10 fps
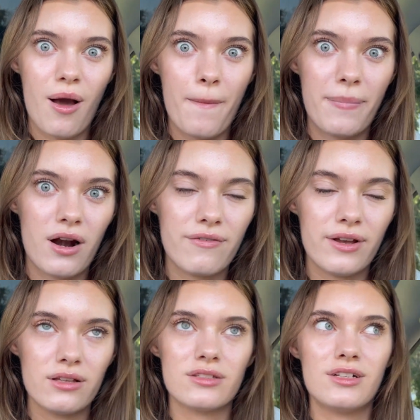
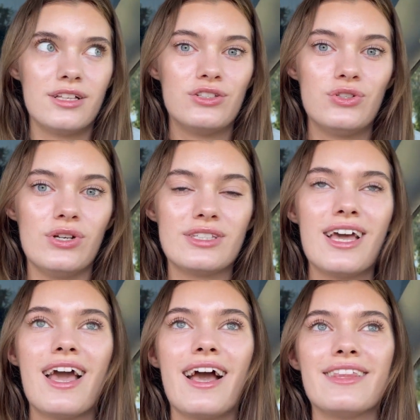perfect, let's do it.
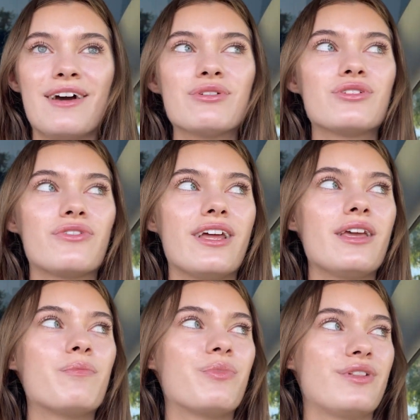And I was
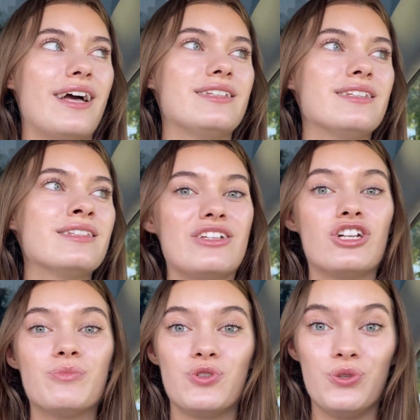already planning a
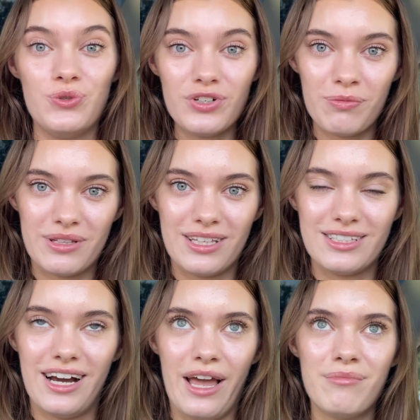trip to Europe at the
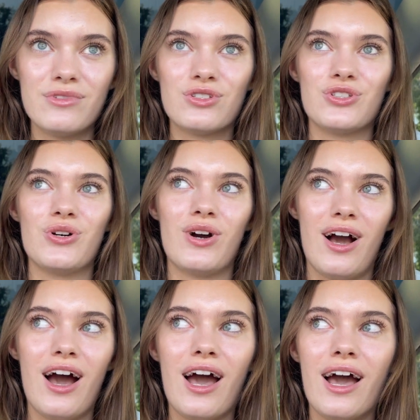time, so
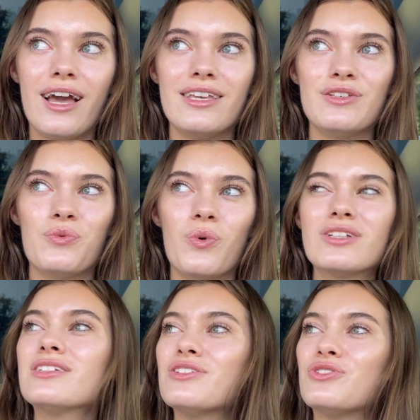I
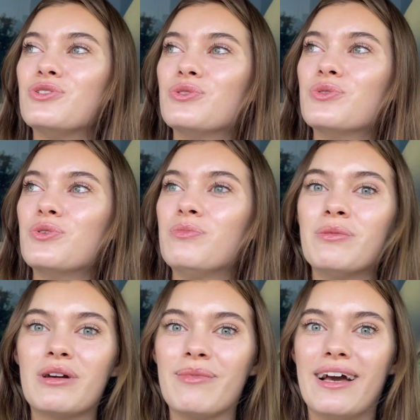wanted to be
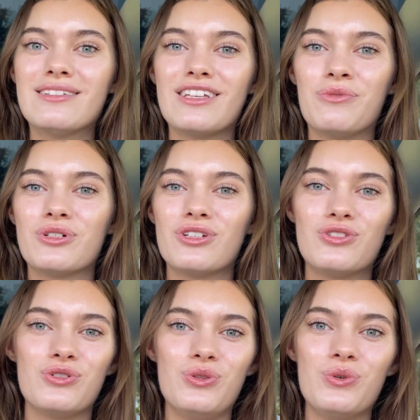my best. I wanted
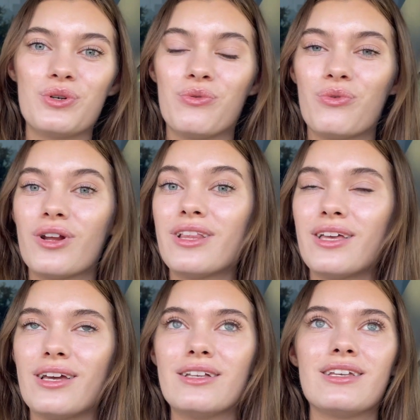to look really
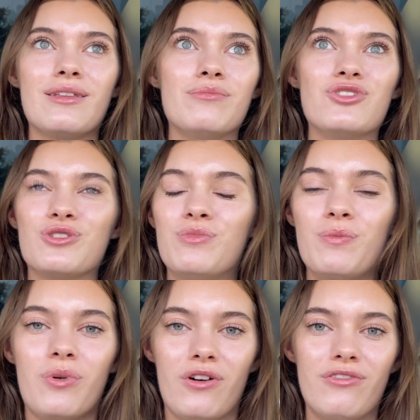good and just be
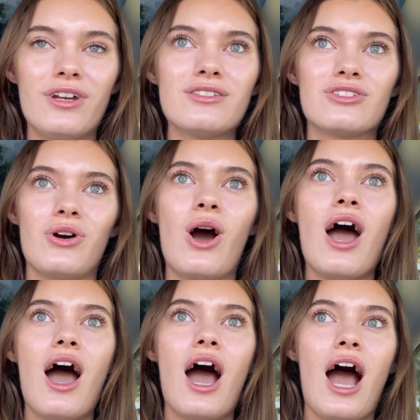perfect, so
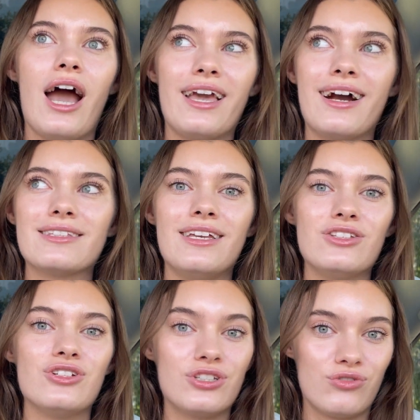I got
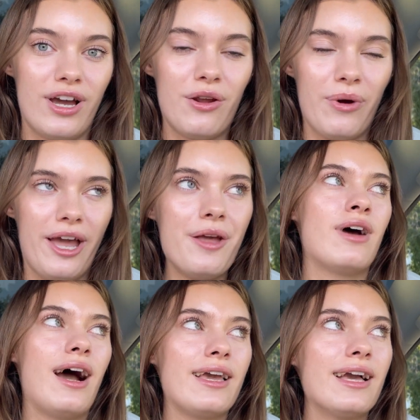into it right away.
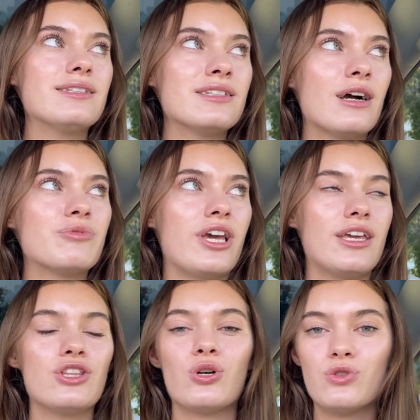I ended up
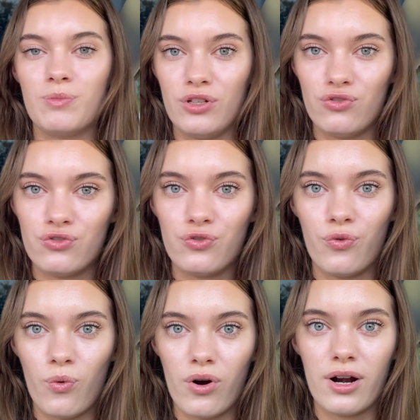taking those pills
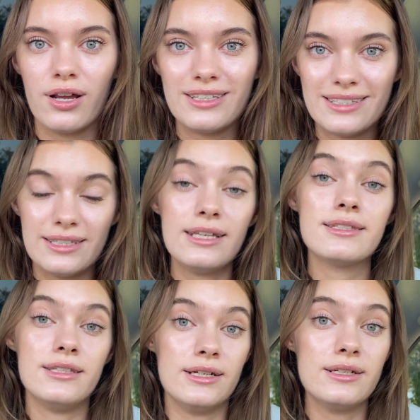for
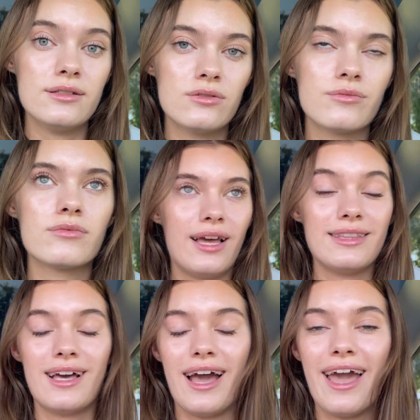6 years, and
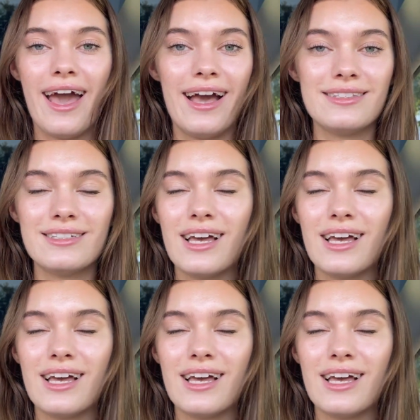I had